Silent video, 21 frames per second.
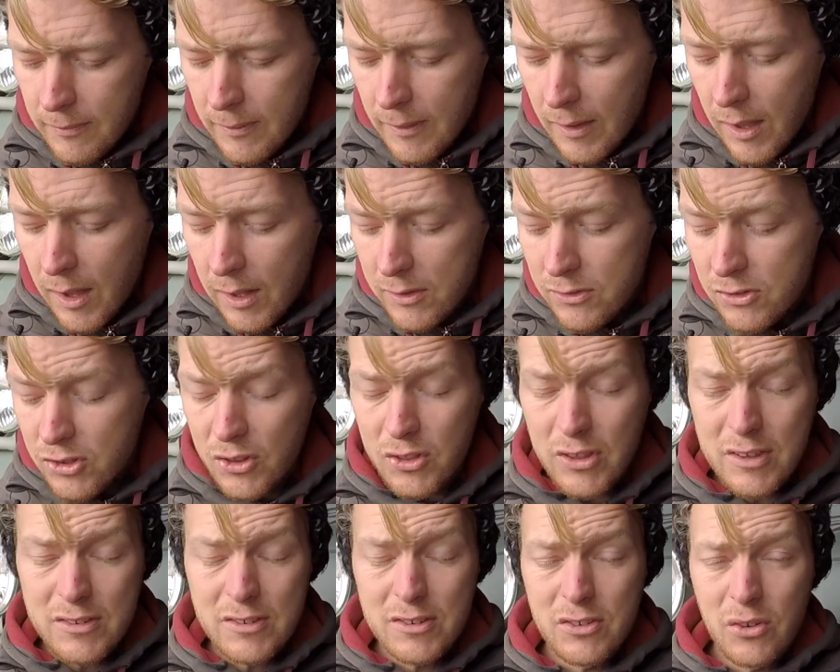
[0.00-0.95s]
And so
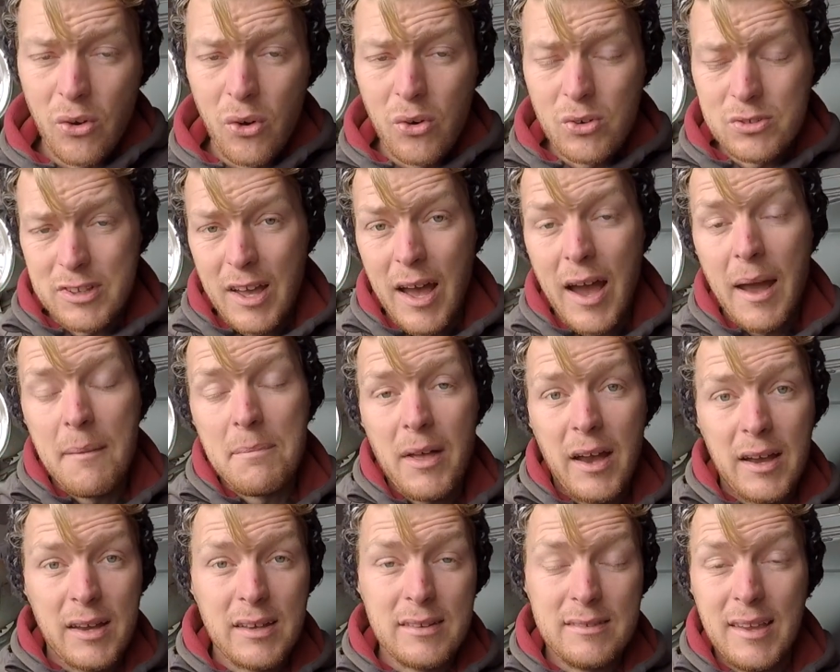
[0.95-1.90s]
this is all time that I
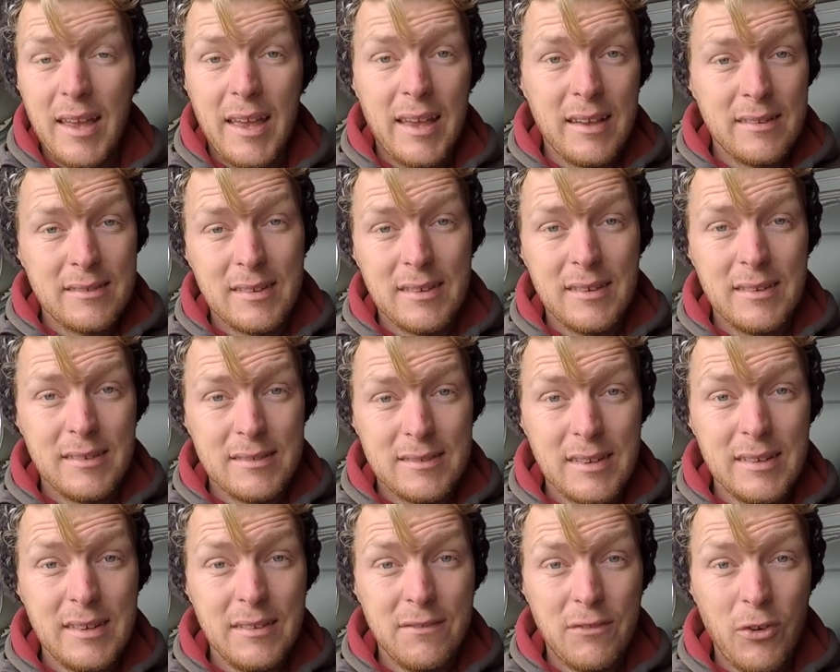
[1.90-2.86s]
can take to
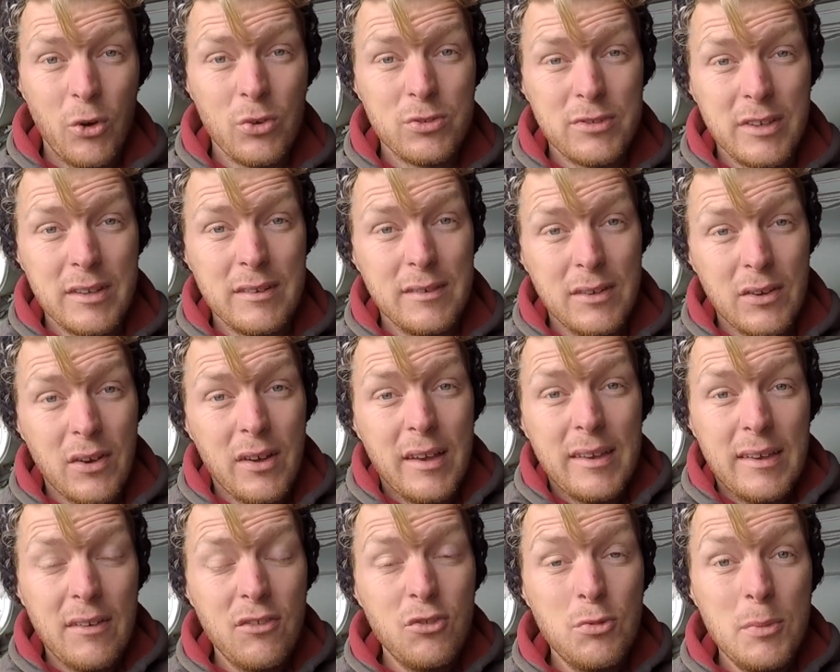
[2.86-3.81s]
devoting. You know, it
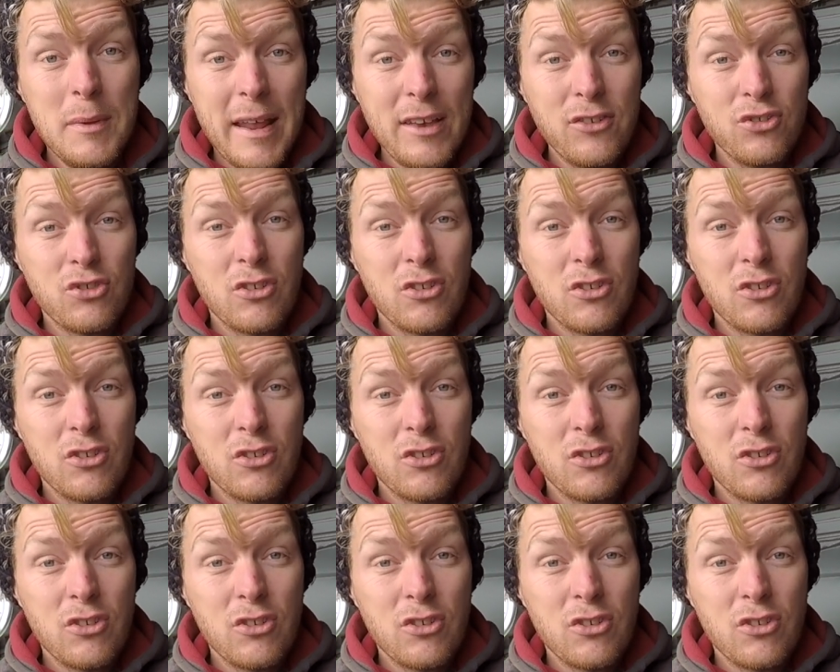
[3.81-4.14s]
gives me an extra